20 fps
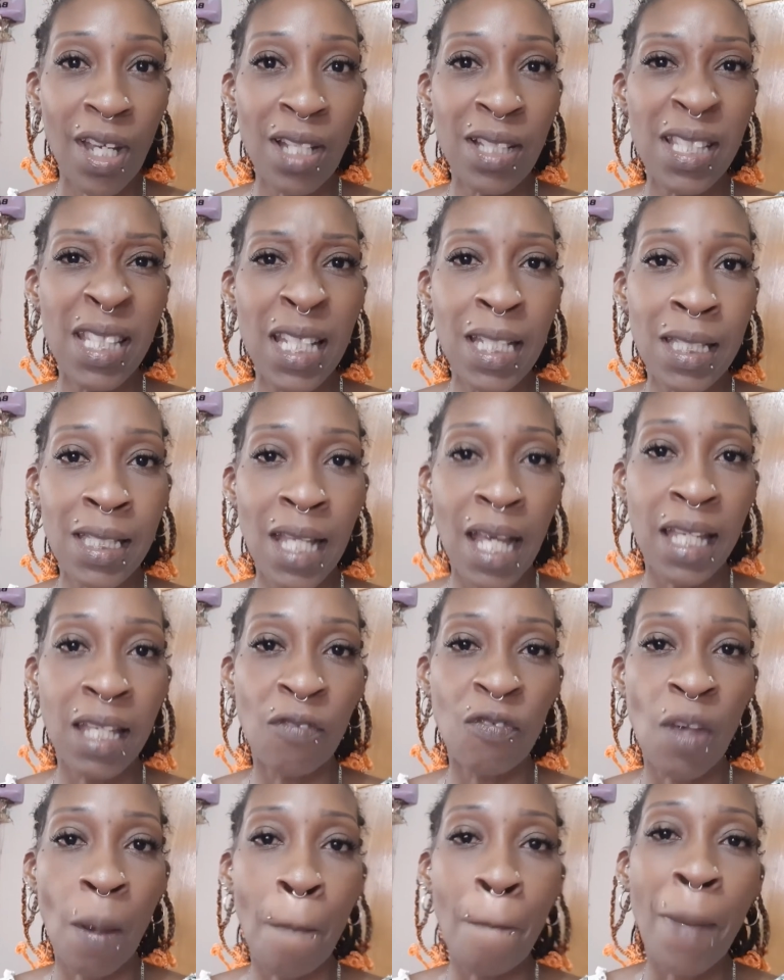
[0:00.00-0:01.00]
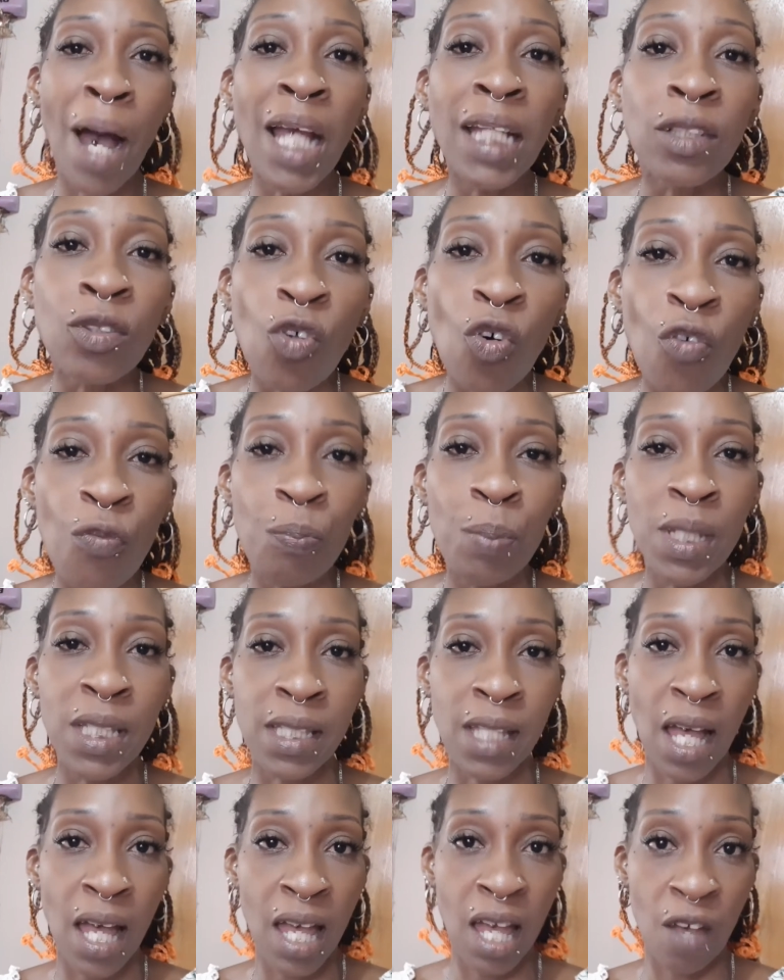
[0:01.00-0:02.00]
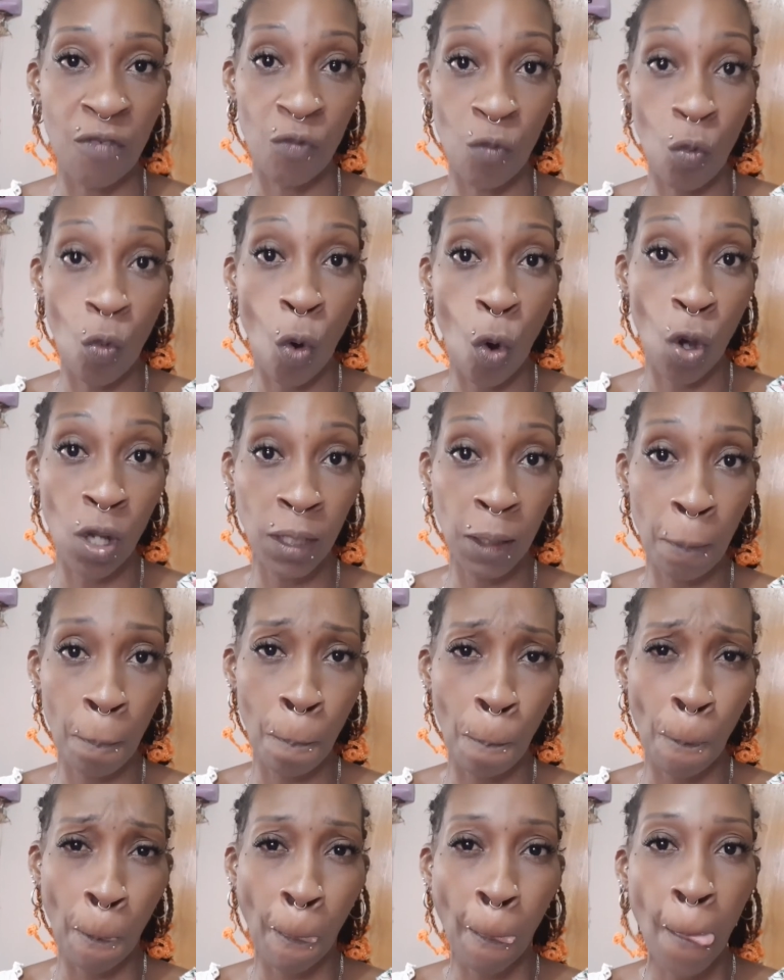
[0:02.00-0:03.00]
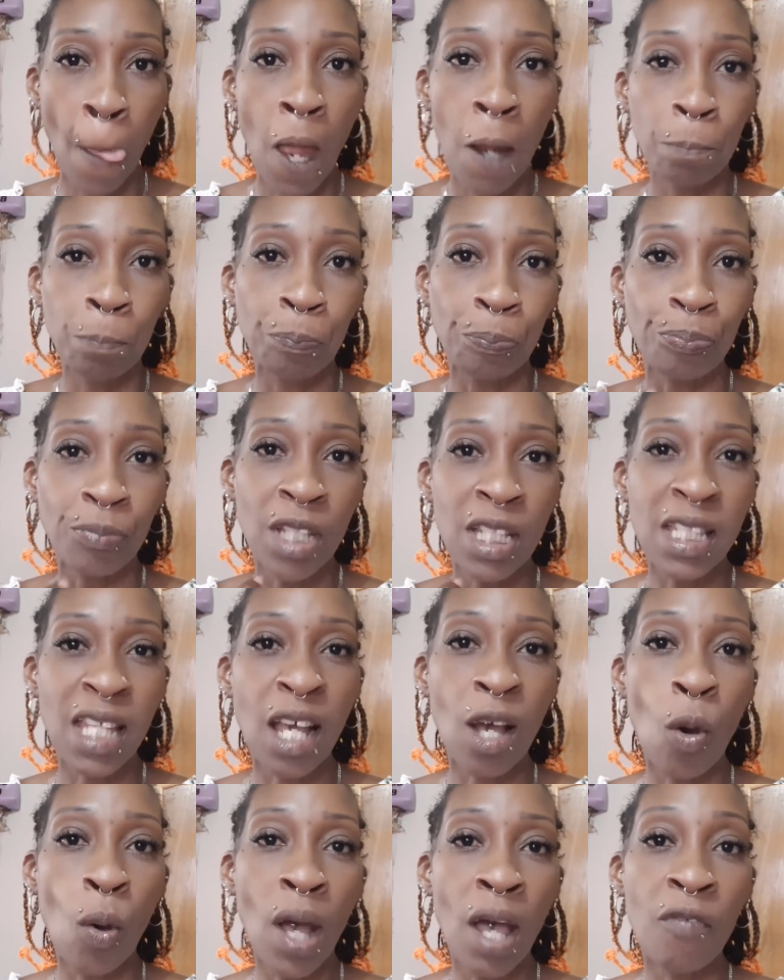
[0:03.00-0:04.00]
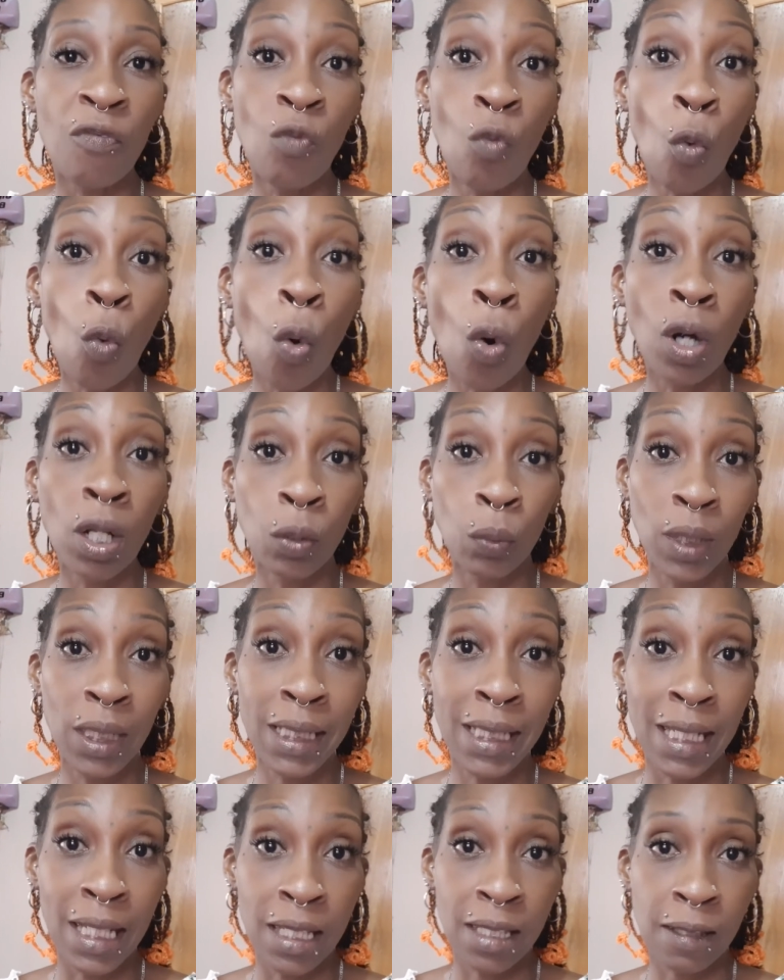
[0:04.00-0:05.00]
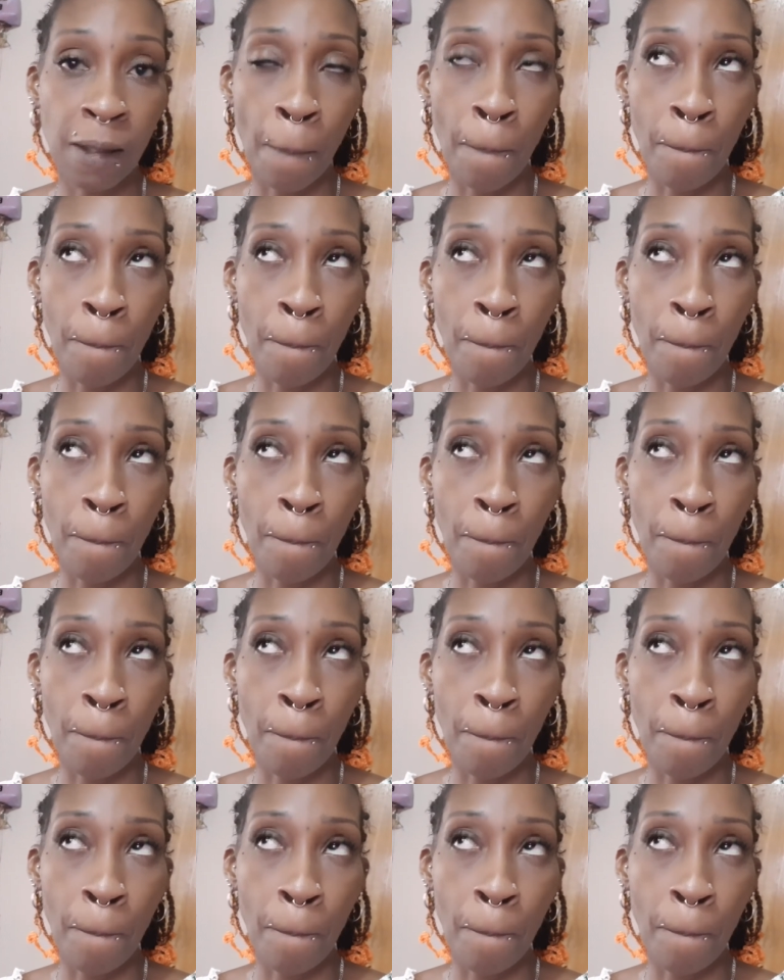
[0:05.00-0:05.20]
Tastes like if you bite off a piece of heaven wall. Tastes like how heaven wall will taste.